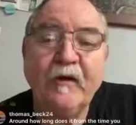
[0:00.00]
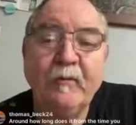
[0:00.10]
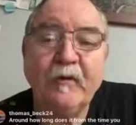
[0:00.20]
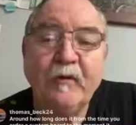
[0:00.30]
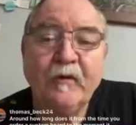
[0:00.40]

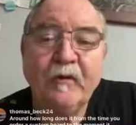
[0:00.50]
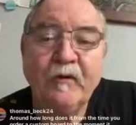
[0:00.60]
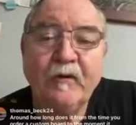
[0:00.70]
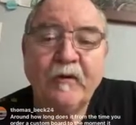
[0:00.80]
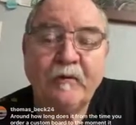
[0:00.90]
mentioned the
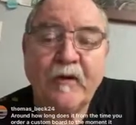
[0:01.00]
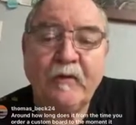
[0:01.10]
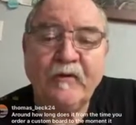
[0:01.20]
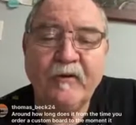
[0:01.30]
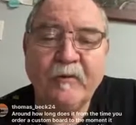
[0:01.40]
Moran
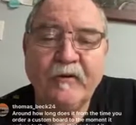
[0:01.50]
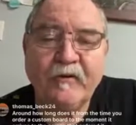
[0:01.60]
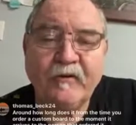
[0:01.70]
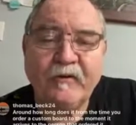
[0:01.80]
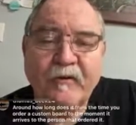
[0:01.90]
brothers as being the
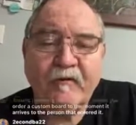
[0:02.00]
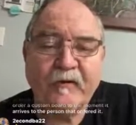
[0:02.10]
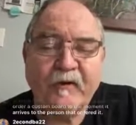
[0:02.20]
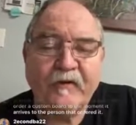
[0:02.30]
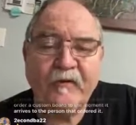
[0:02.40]
missing
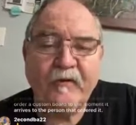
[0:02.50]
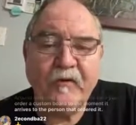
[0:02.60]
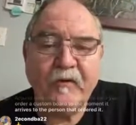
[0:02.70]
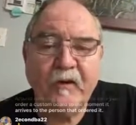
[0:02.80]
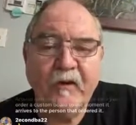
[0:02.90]
link between